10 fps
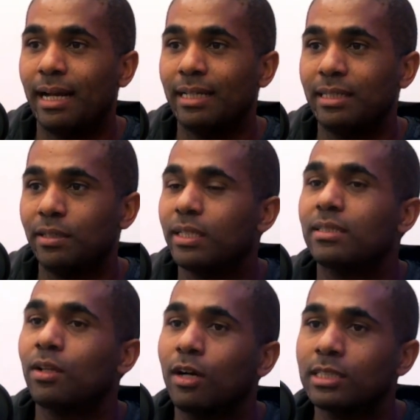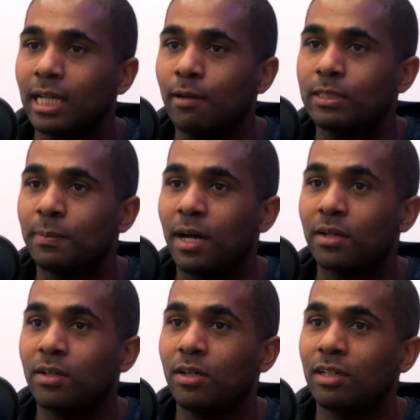you know, these large language
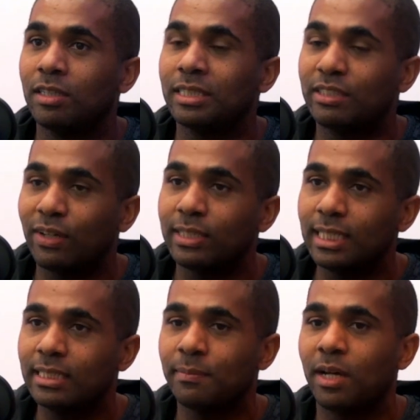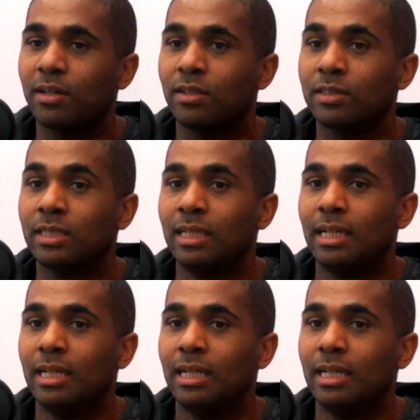models, these foundation models,